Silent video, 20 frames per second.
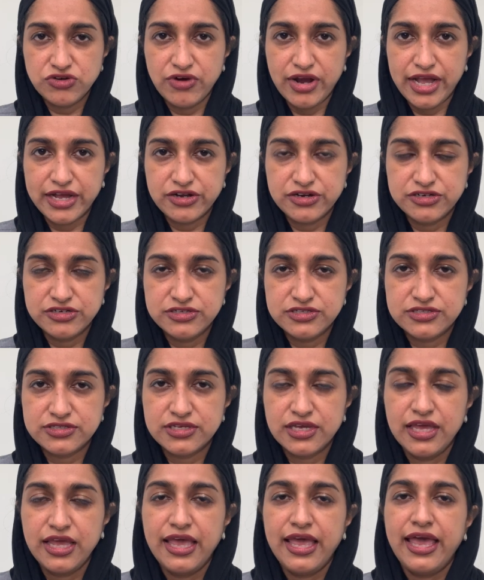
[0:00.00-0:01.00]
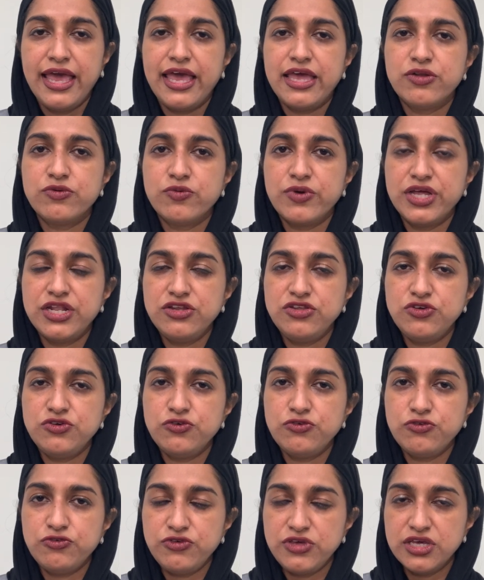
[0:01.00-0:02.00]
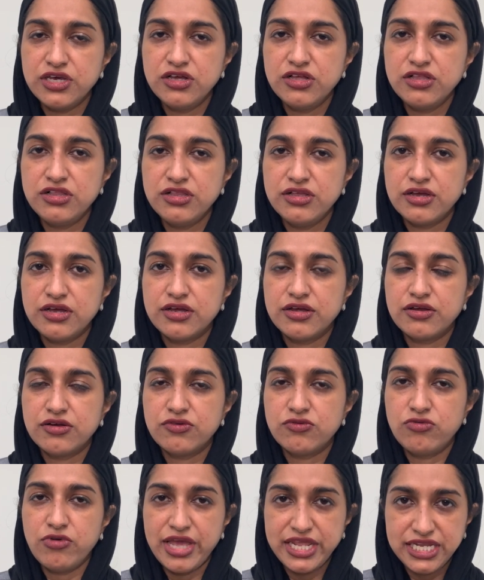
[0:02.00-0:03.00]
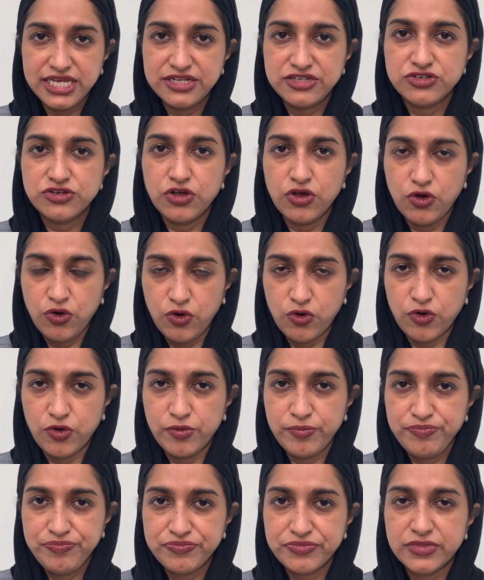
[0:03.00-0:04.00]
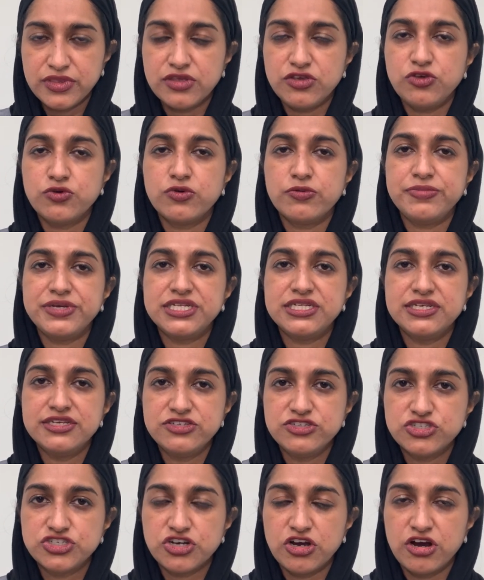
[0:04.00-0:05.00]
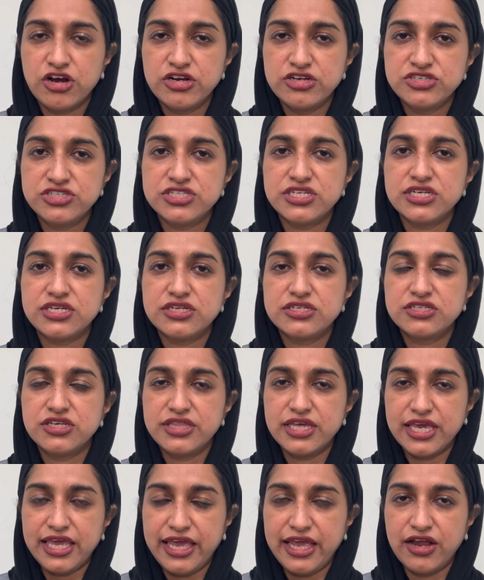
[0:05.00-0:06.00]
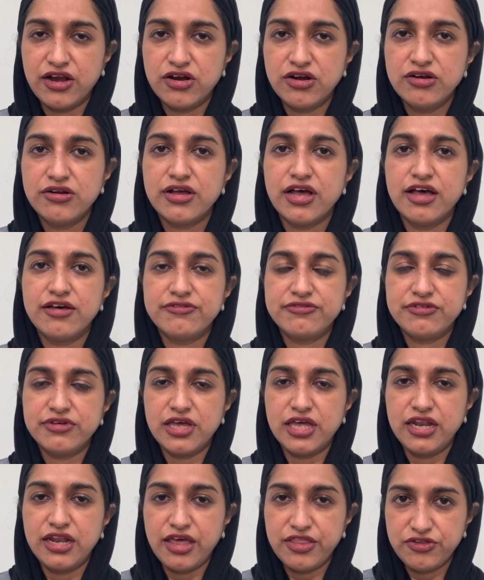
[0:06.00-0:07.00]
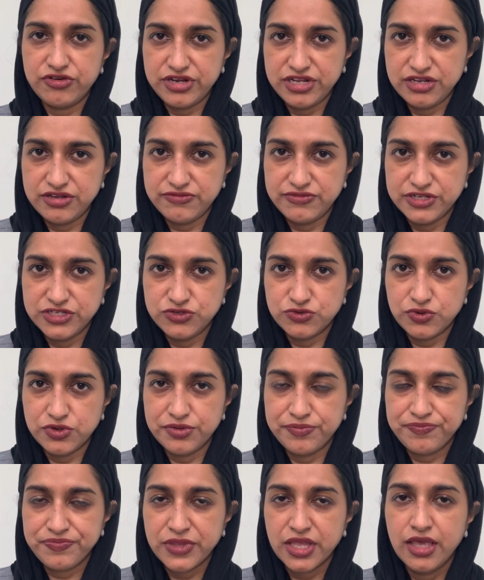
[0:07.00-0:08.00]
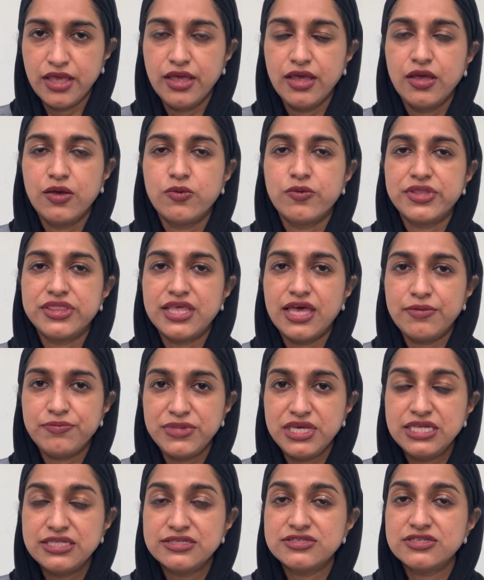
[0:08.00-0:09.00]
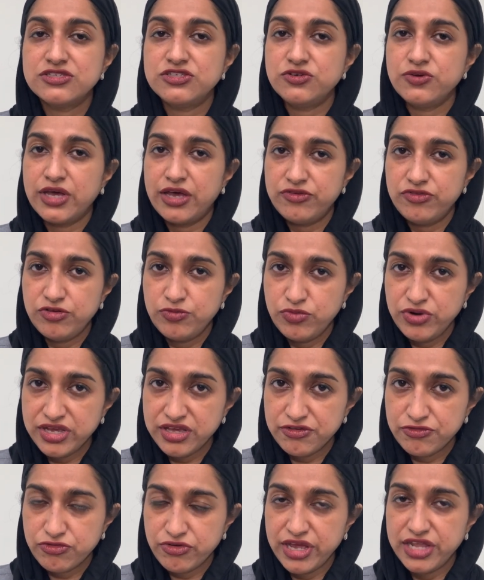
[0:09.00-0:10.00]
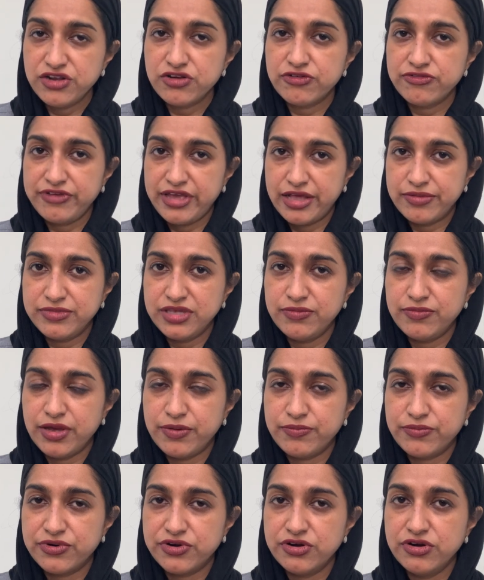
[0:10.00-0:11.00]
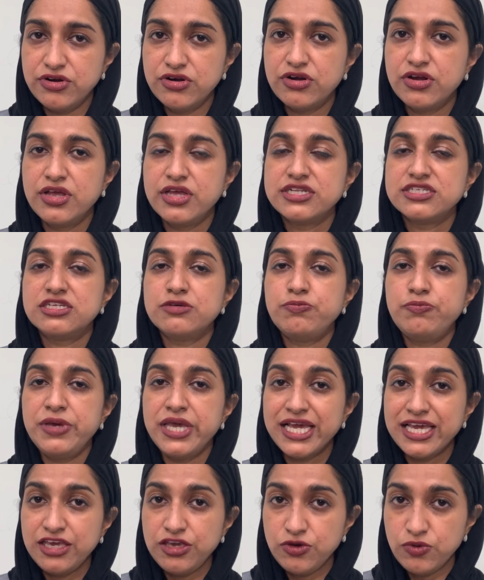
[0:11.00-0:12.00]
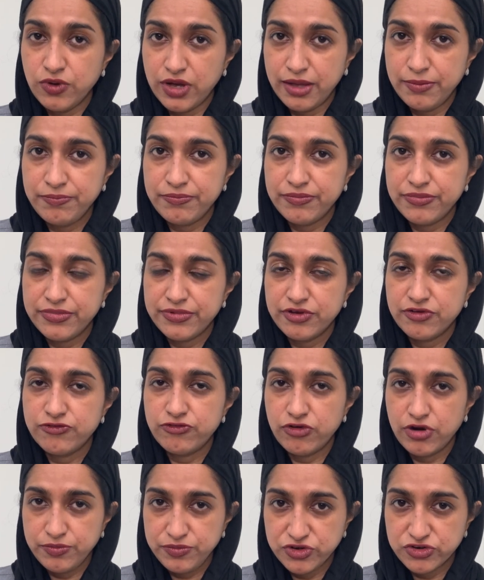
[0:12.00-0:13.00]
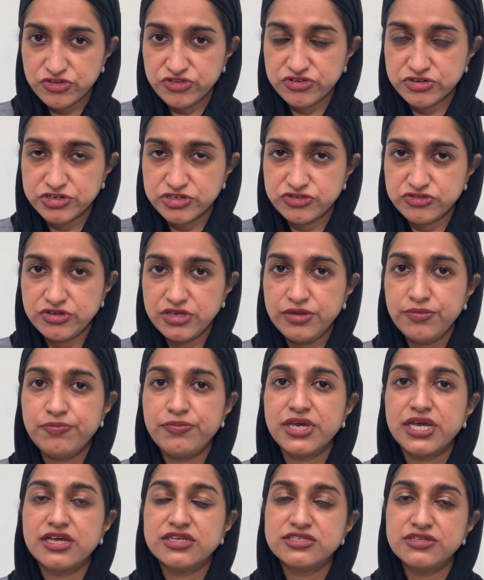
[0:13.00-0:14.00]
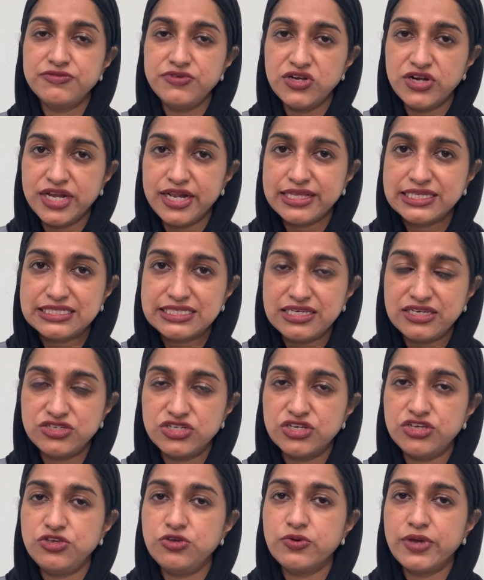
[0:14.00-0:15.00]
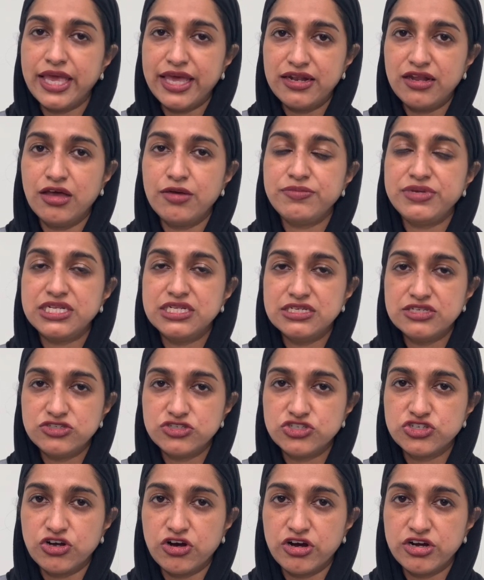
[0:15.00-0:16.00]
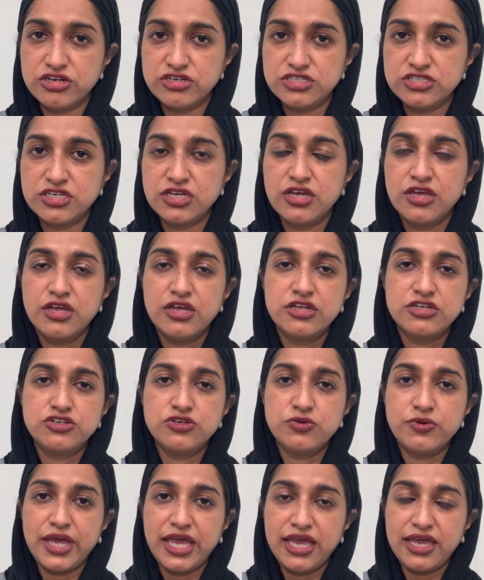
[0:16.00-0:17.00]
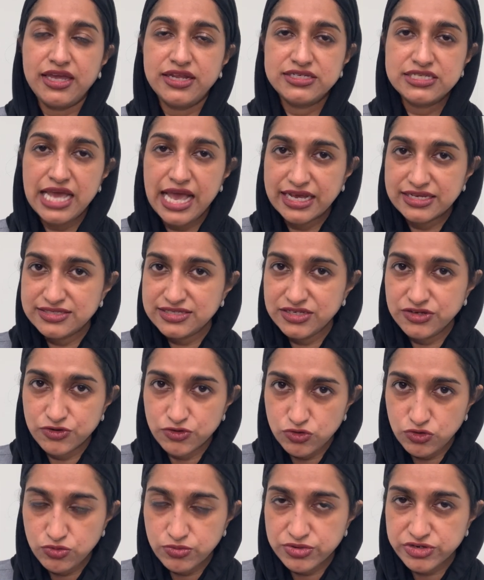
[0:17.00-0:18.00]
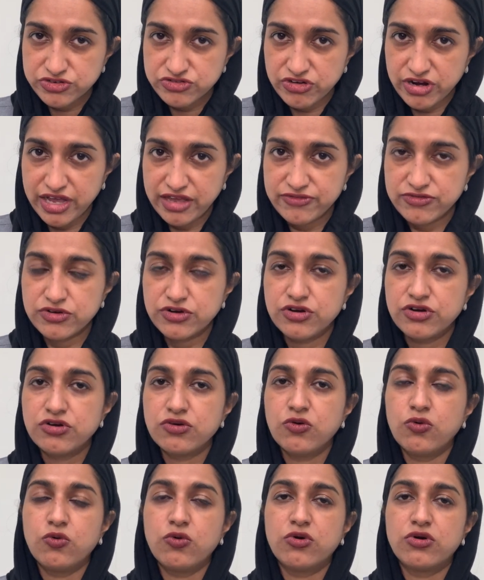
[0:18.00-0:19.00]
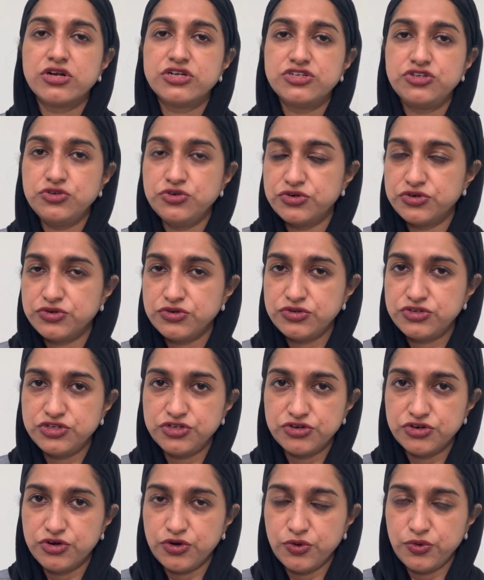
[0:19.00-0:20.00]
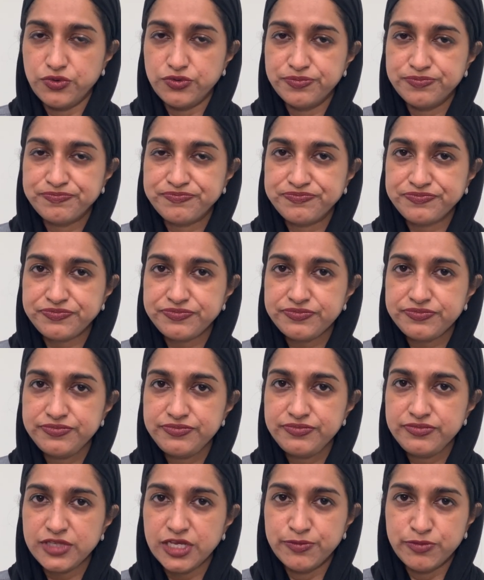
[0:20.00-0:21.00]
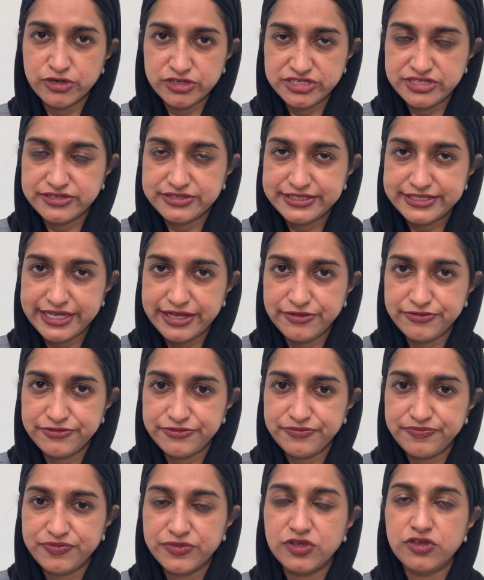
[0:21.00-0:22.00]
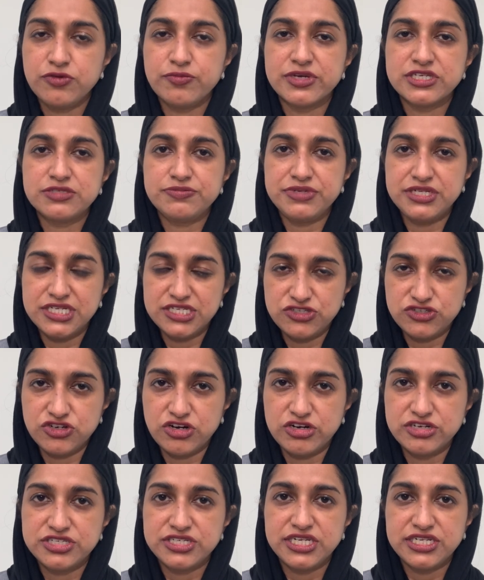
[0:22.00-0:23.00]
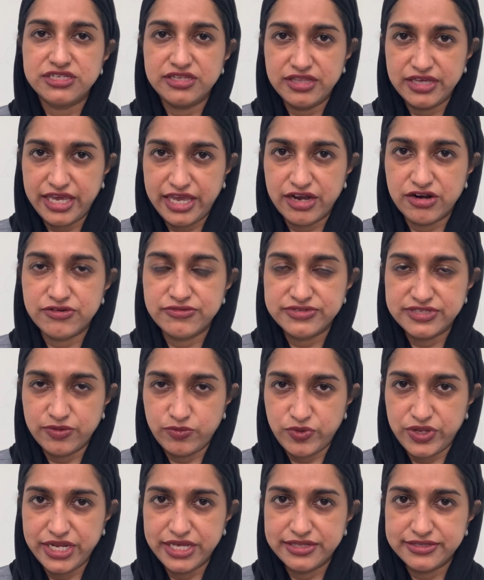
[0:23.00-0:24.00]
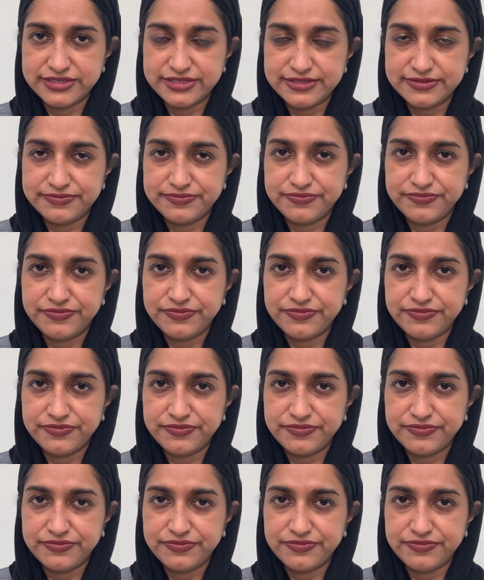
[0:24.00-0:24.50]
and crackers, and when you feel ready to go home, you will be discharged to the care of another individual. What that means is you have to bring a friend or family member to pick you up from your surgery. Because of your anesthesia, you cannot be discharged to a taxi or Uber driver or to your own personal self. You must be discharged into the care of someone else.